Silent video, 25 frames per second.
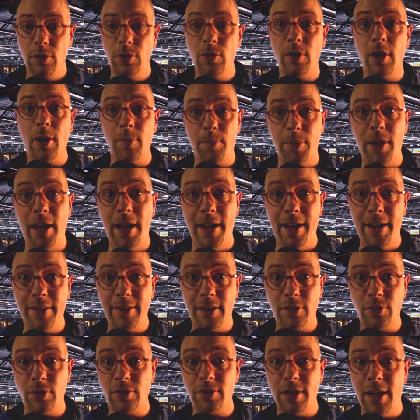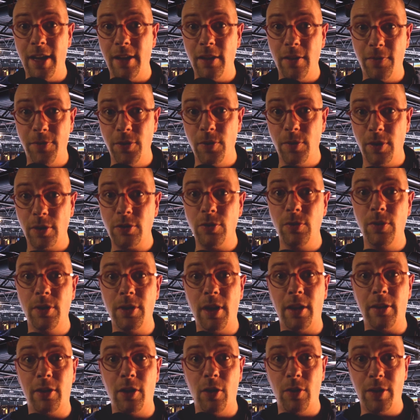you are implying that you're taking the viewer to
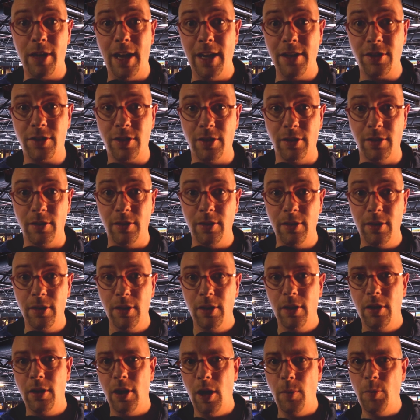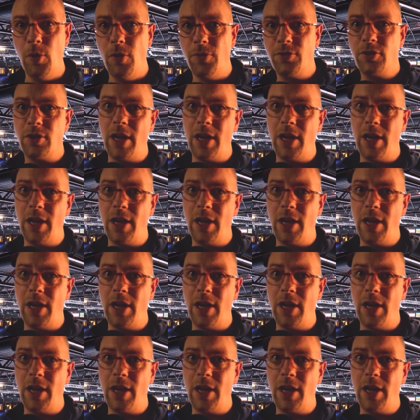another location. A move